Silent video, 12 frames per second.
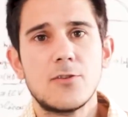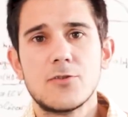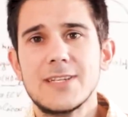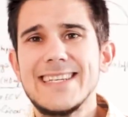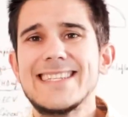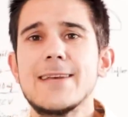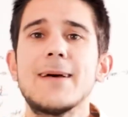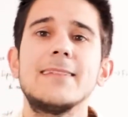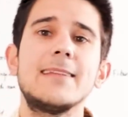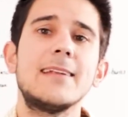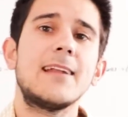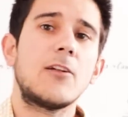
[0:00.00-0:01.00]
and is
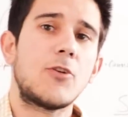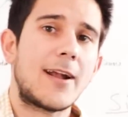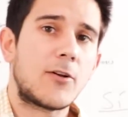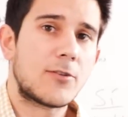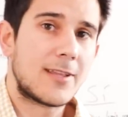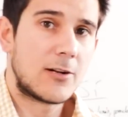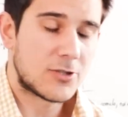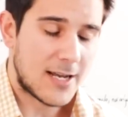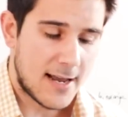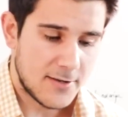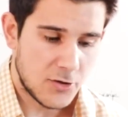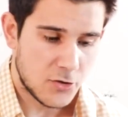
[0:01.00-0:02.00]
maintained over the
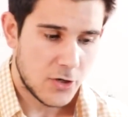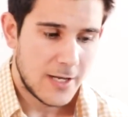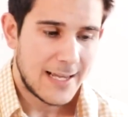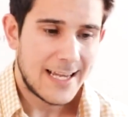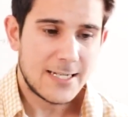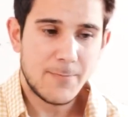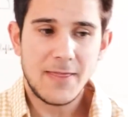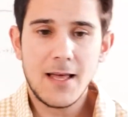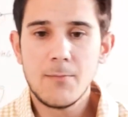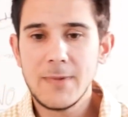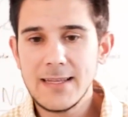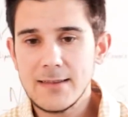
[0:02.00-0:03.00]
years,
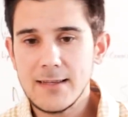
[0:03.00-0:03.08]
especially in a